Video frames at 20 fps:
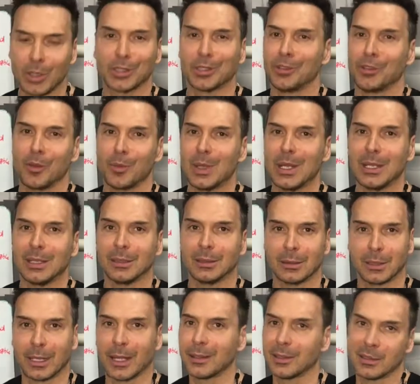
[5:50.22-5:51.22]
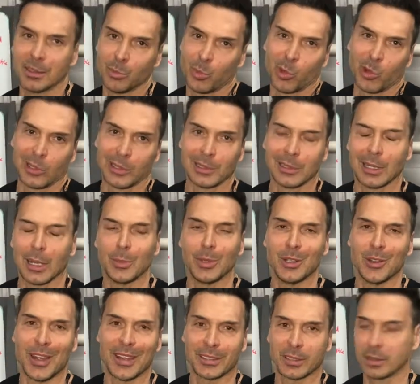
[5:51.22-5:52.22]
go for B. Okay, it's important. Amino
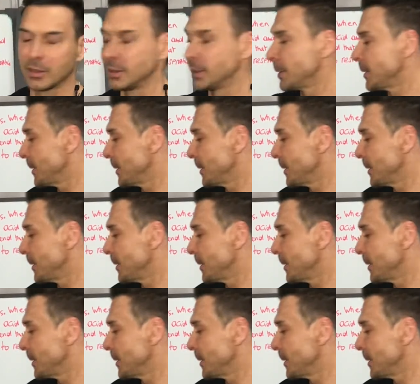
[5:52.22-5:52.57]
acids.